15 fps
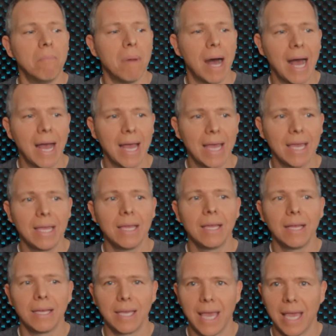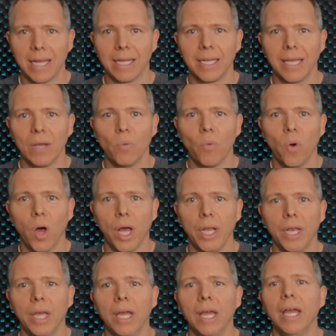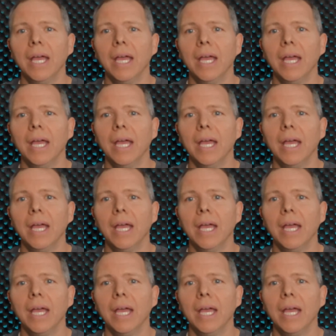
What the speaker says: my candidate won,